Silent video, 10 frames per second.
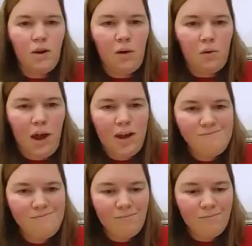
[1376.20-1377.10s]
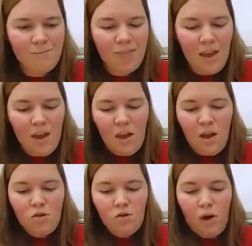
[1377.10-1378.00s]
Okay.
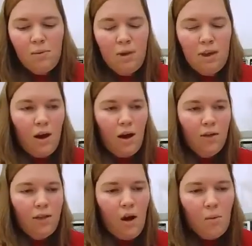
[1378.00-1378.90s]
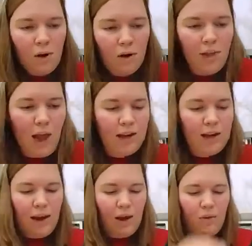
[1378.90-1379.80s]
Join me on the homework side and I